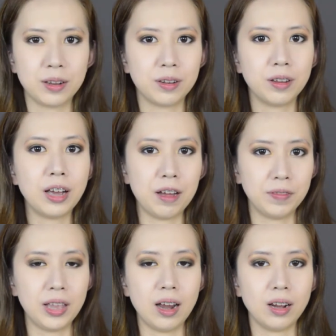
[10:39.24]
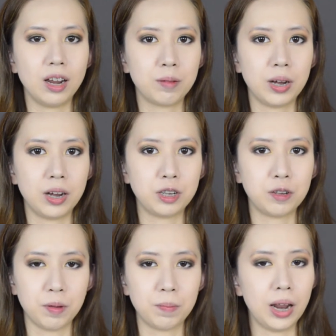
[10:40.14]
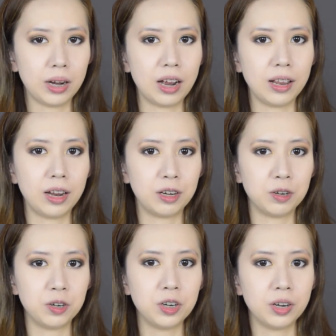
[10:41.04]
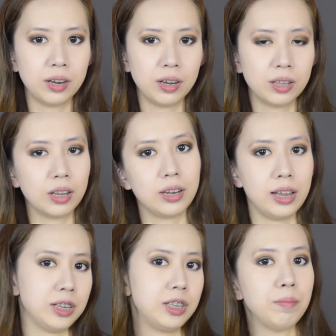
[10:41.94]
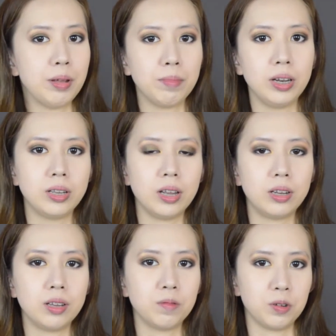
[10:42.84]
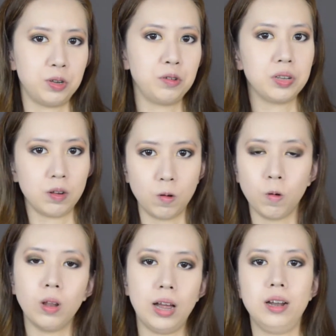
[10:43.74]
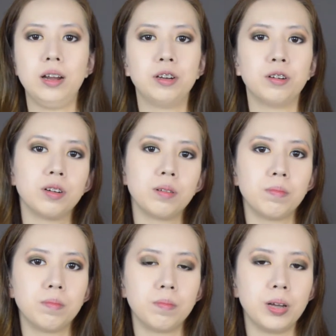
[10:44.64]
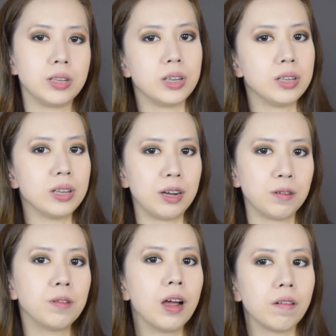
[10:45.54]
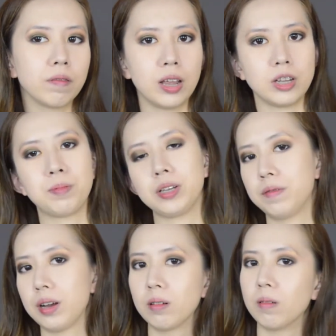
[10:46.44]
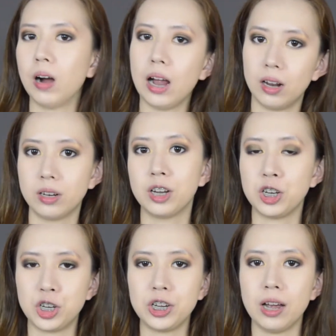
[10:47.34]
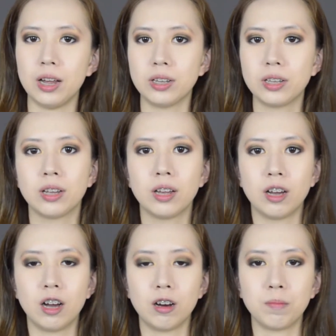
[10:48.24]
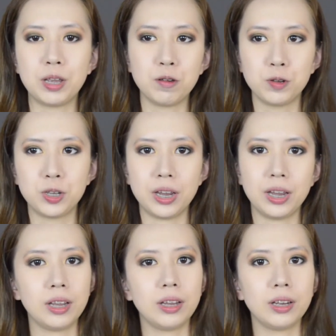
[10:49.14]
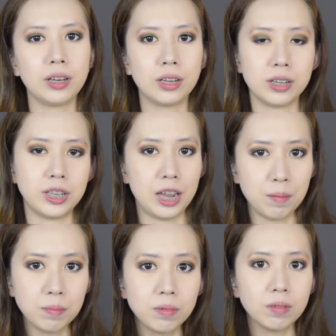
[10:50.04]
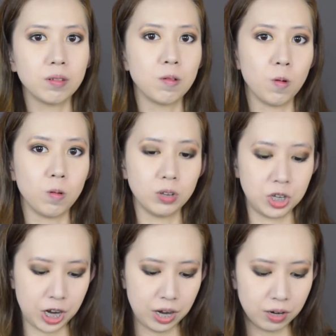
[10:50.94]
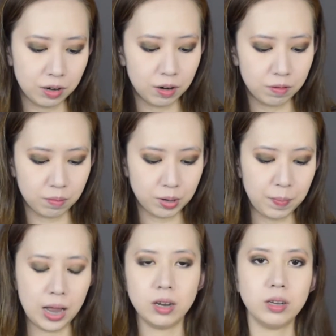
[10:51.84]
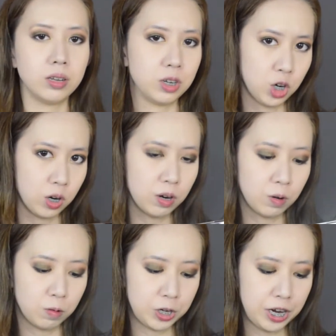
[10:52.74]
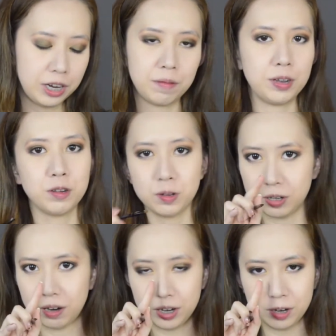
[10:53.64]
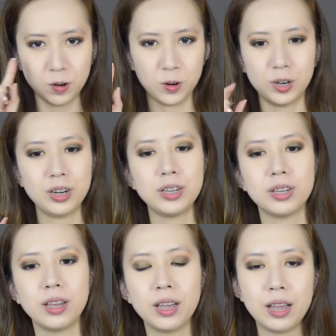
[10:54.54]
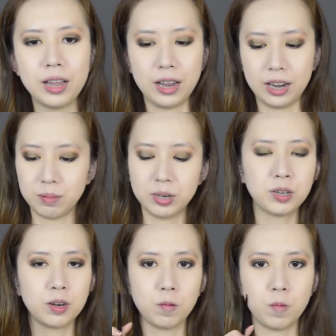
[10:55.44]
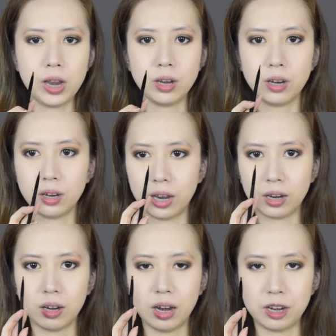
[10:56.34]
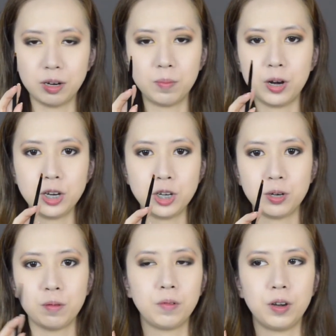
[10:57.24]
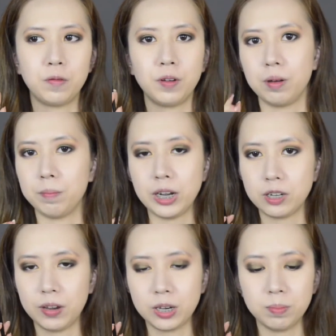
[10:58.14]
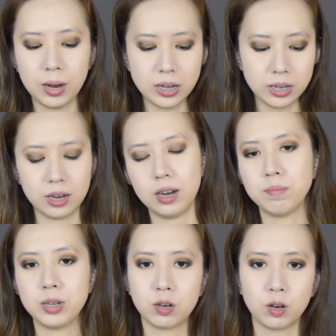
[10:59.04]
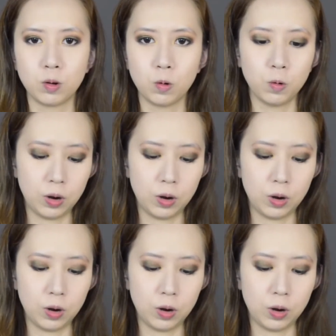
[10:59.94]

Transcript: Now that I've tightlined my eyes with a black eyeliner, the next step that Melissa did was use a gold eyeliner. But since I don't have that specific gold eyeliner that she has, I'll be using the same gold shade from the palette, the chocolate gold shade that we use on our inner corners. And I'm just gonna wet like a liner brush with a MAC Fix Plus, and then I'm just gonna go